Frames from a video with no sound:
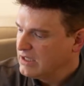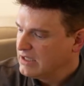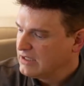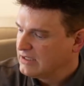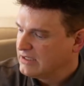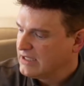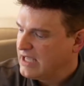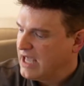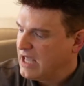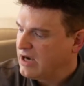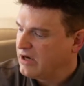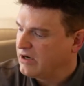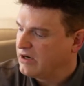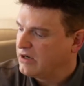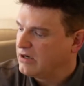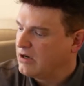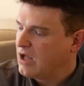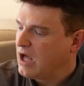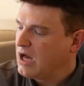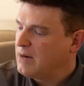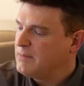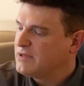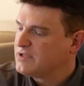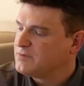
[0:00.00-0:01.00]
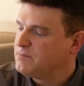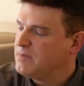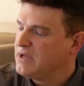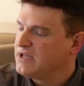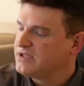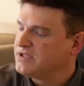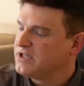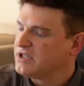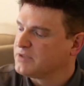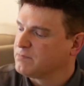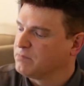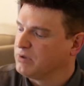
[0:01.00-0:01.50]
Can an anonymous
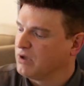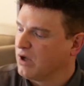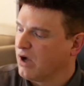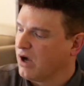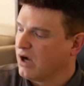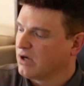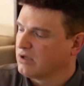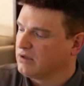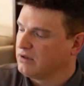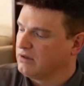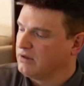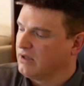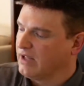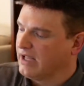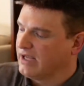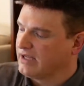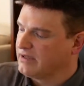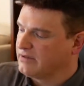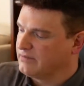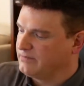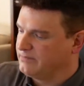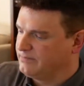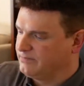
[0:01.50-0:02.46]
business like